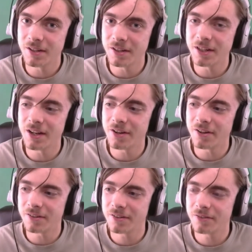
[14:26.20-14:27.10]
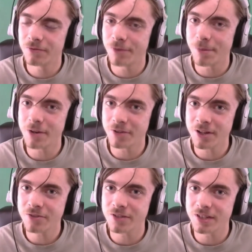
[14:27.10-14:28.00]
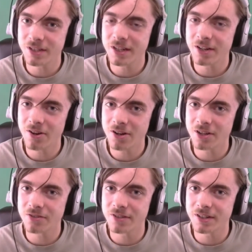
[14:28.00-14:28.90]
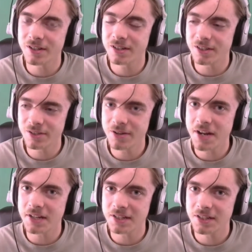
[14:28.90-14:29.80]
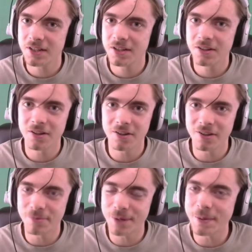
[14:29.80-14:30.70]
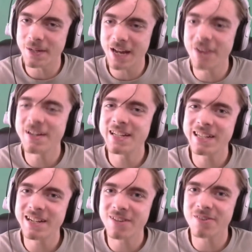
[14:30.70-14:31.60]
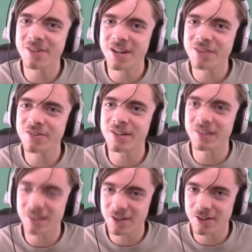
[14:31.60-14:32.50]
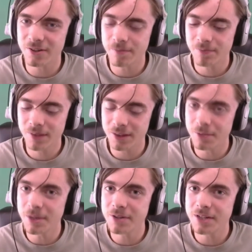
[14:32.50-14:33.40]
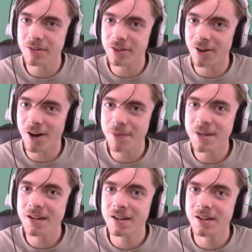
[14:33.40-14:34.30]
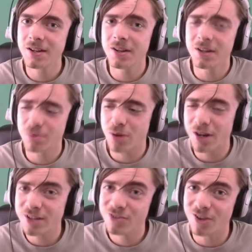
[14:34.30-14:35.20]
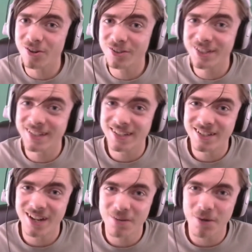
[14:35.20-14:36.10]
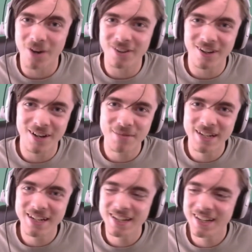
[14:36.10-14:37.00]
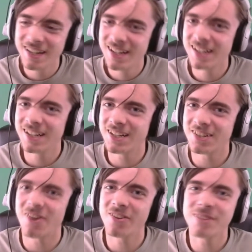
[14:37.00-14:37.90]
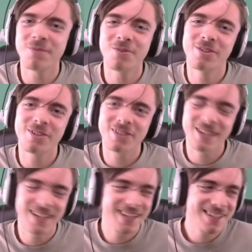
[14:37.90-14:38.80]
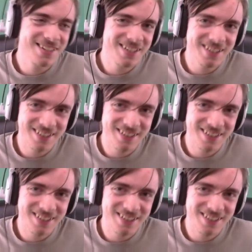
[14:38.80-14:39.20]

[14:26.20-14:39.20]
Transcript: you know, from other countries, in our country, the U.S., pretty much every single country, their military, their army, is probably stronger than the Jake Paul army, because all of them are little kids,